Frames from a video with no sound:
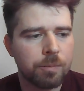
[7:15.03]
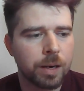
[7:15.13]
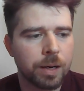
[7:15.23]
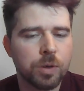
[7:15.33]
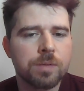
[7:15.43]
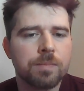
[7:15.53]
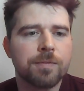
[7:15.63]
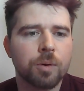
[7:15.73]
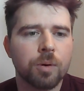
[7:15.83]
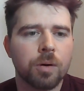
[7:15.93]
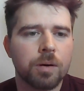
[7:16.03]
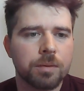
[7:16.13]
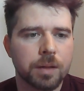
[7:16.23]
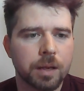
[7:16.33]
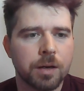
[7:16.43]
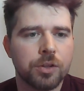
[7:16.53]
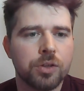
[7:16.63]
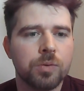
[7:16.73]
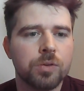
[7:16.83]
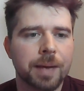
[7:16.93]
it. It wasn't for a
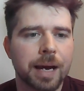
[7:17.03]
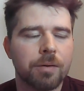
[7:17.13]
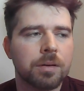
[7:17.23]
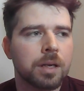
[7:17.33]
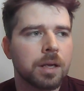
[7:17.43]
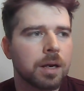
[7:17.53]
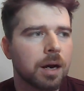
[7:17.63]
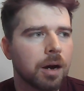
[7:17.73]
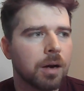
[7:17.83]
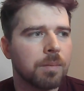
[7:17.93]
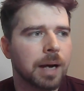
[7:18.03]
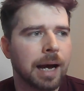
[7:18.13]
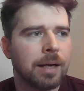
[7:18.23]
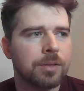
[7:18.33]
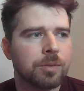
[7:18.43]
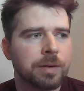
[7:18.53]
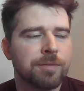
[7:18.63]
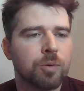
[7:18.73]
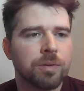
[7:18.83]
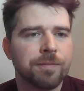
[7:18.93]
huge amount, and we
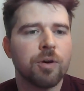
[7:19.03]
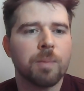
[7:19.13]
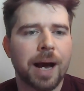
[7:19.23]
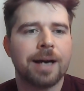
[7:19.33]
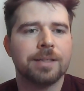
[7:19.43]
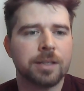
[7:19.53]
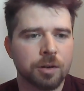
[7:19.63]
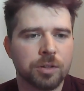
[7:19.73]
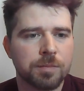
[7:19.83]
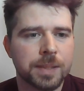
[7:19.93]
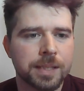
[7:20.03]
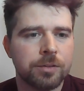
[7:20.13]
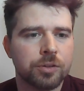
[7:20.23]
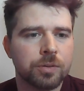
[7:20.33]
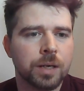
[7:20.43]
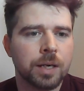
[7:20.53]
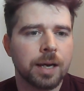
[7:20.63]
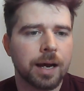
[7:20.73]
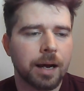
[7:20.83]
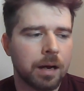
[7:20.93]
thought the film had a lot of potential.
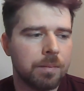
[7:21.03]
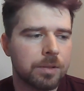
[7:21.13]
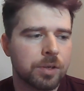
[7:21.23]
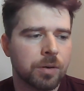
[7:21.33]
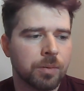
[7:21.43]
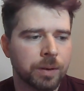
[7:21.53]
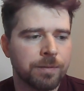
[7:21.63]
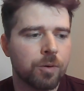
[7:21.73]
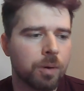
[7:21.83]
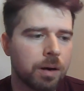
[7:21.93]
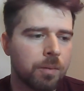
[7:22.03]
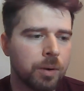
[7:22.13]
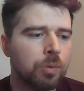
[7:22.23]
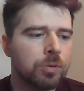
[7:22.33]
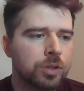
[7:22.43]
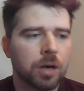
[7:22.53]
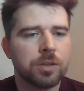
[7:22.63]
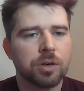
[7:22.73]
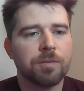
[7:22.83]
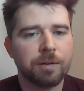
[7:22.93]
So we thought we will
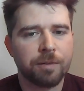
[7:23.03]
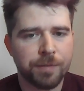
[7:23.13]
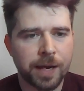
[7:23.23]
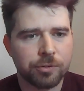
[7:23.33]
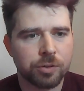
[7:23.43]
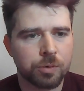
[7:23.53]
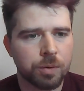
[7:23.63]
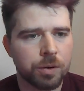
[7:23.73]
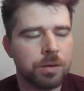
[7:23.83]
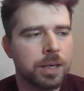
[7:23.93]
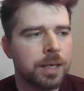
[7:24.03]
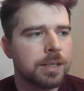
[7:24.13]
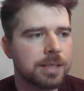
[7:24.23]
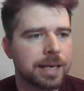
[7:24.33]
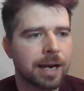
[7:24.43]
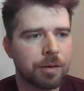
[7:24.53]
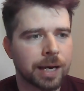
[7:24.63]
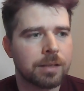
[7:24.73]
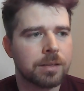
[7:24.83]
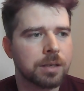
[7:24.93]
start off with a theatrical route, see how
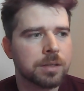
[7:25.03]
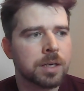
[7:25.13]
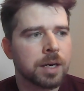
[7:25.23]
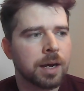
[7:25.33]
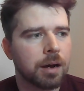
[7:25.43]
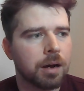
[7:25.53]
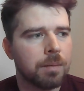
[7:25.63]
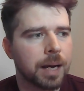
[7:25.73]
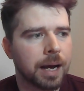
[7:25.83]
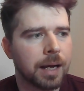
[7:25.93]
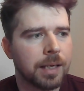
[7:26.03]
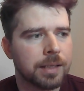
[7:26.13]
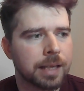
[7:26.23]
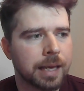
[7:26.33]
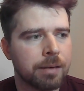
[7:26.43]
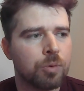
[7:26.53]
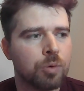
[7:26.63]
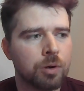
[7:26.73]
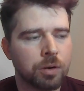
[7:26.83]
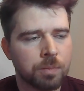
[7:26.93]
that does, and then
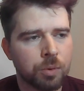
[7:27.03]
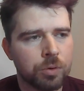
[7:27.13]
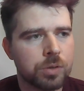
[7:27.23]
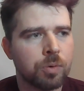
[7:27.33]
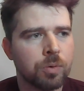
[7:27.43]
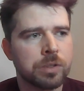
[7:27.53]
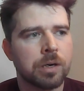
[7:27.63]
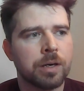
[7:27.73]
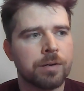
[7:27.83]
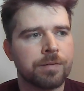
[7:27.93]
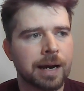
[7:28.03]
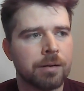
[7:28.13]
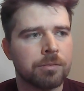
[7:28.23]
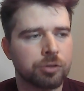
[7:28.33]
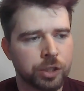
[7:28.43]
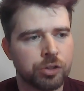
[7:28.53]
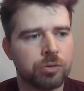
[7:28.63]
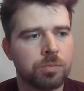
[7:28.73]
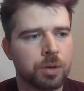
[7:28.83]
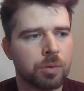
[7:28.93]
we'll look more towards kind of our
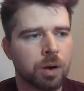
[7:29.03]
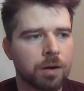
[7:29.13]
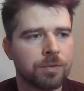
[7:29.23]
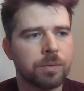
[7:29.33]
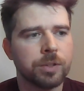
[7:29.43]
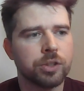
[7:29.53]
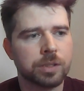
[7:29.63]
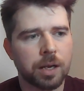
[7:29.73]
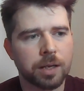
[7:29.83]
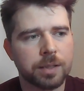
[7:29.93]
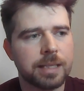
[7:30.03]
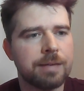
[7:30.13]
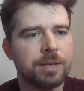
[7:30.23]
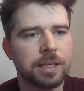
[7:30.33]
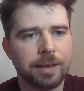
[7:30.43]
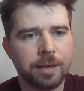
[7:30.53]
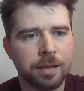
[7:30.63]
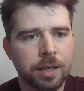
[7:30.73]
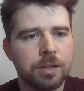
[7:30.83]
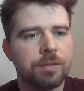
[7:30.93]
traditional model after, which is like the
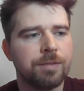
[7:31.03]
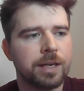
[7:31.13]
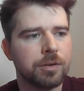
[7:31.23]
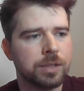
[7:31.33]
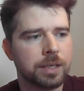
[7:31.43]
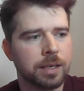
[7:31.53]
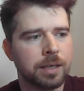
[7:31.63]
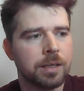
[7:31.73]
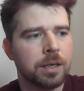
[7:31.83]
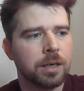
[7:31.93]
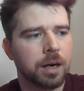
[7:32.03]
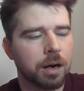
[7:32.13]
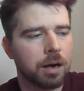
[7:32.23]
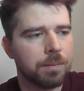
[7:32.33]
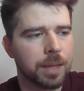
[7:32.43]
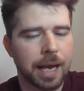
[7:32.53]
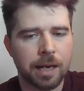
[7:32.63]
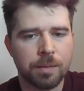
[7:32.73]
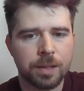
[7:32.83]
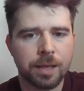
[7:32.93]
DVD, the VOD
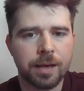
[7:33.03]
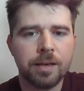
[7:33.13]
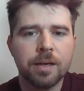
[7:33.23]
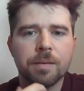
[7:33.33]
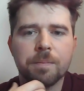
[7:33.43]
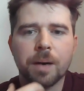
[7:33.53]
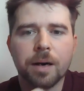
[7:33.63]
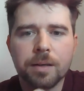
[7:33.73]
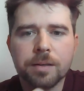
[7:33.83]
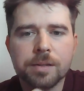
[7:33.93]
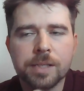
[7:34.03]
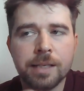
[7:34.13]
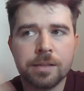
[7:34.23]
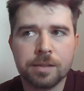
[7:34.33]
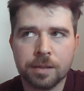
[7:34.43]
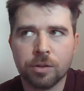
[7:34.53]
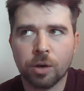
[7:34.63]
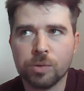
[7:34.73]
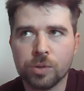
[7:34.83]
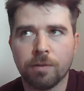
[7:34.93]
element there. But since
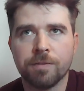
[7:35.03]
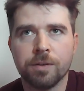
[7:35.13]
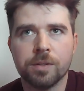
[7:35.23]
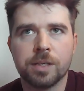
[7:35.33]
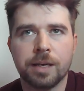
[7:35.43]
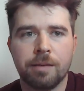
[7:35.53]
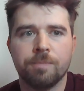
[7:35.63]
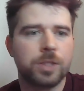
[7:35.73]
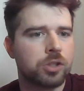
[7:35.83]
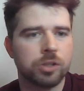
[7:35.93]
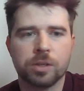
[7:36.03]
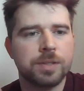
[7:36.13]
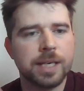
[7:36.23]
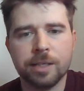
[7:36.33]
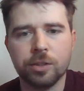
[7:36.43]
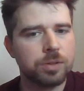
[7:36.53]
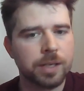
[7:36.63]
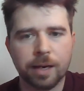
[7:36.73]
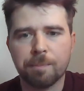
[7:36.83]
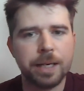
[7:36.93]
those offers, it's just continued
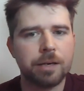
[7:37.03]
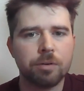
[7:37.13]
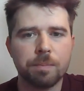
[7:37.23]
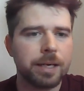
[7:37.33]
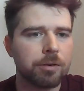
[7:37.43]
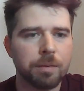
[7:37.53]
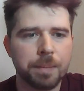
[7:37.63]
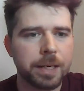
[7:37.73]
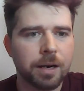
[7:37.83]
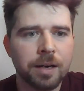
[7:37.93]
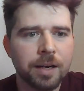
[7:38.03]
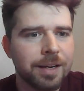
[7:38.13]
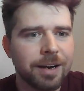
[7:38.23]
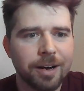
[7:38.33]
to get bigger and bigger and bigger.